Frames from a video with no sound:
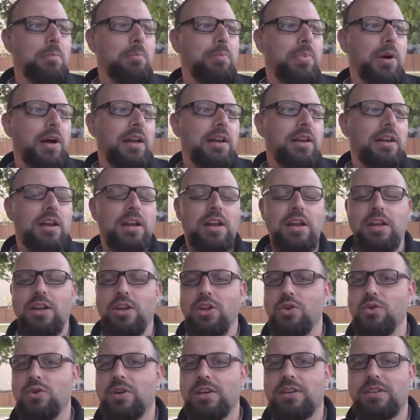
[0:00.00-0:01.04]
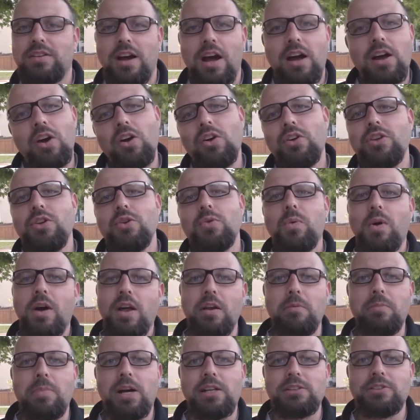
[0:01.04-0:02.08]
but you can talk all you
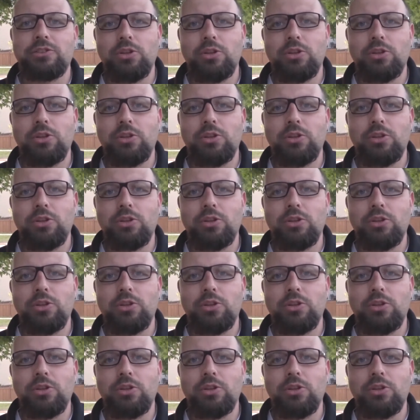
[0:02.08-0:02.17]
want about